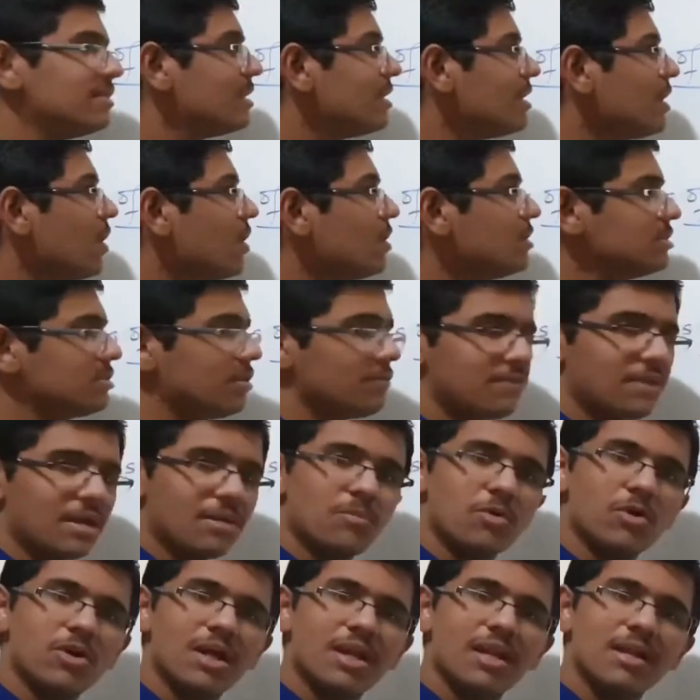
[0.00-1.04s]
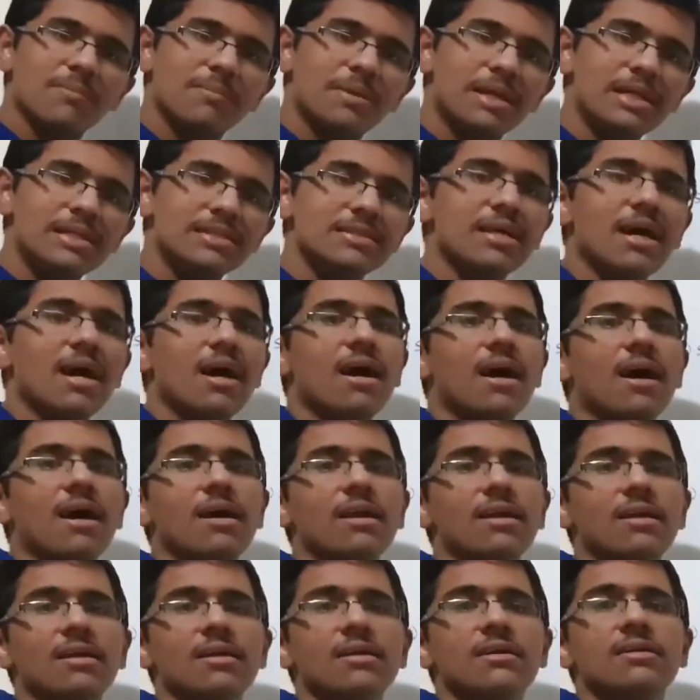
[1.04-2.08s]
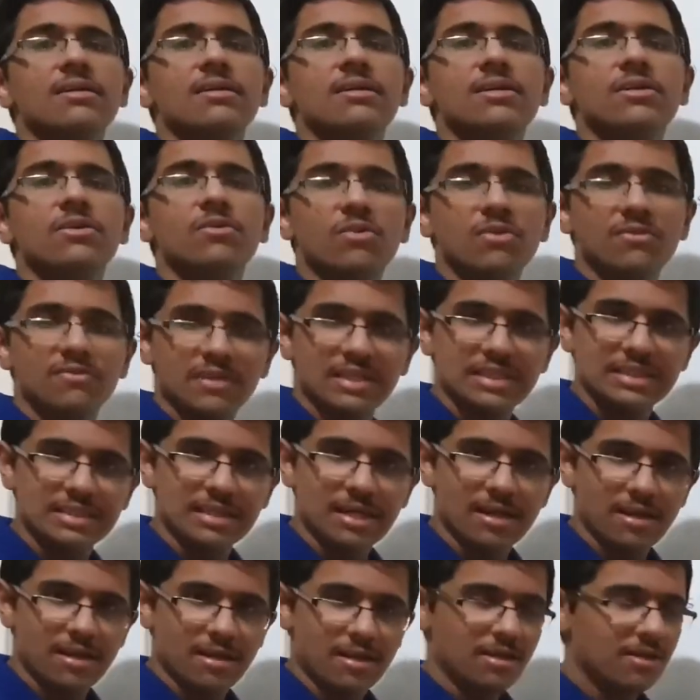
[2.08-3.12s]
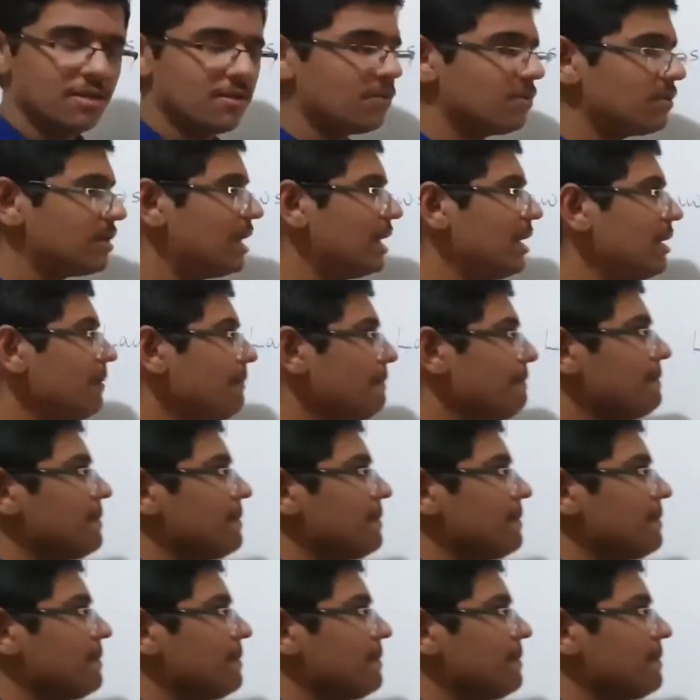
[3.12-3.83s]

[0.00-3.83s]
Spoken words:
laws of thermodynamics are universal. Okay,